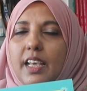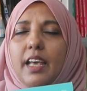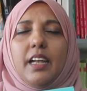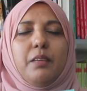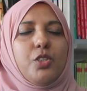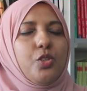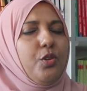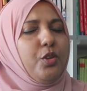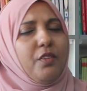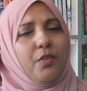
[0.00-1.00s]
And I'm sure
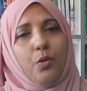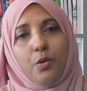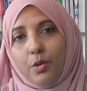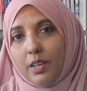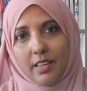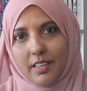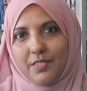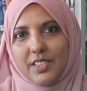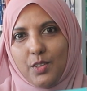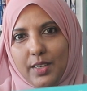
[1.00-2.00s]
you have all heard of
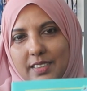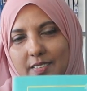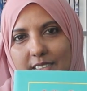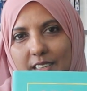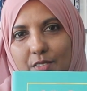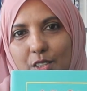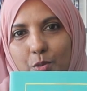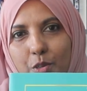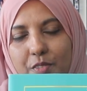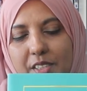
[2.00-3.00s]
Snow White and the Seven
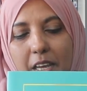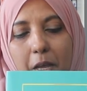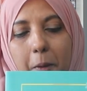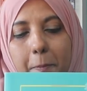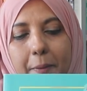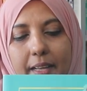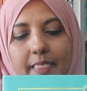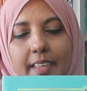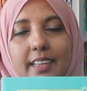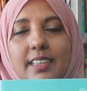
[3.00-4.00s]
Dwarves, but
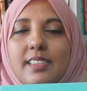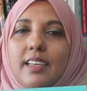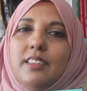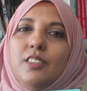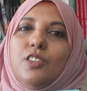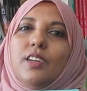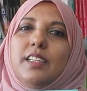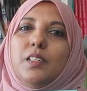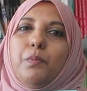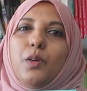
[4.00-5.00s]
they decided to
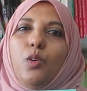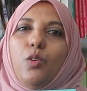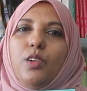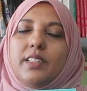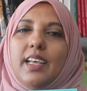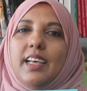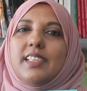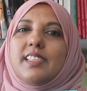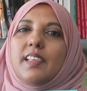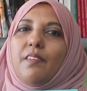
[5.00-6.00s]
write a book called
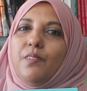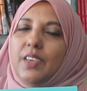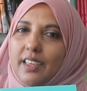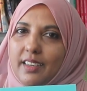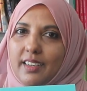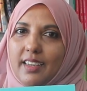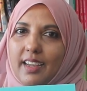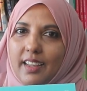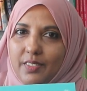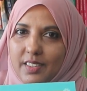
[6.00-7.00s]
Safiyya
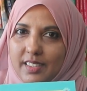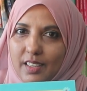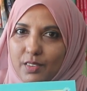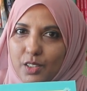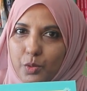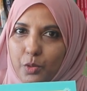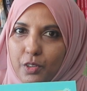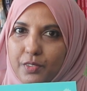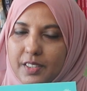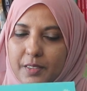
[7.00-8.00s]
and the Seven
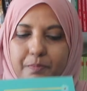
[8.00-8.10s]
Dwarves.